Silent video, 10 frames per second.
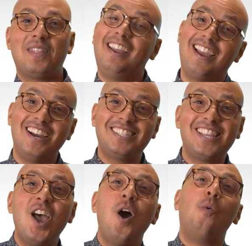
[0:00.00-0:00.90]
Hey
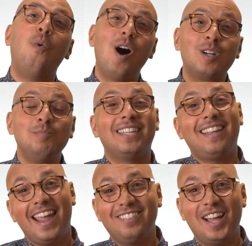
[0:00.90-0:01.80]
guys, welcome to
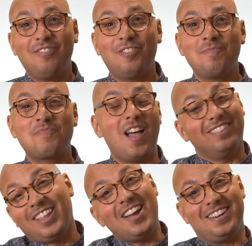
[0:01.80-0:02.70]
K-Life
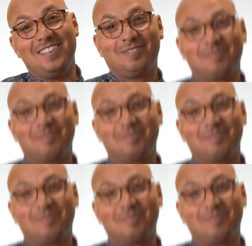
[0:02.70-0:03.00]
Online.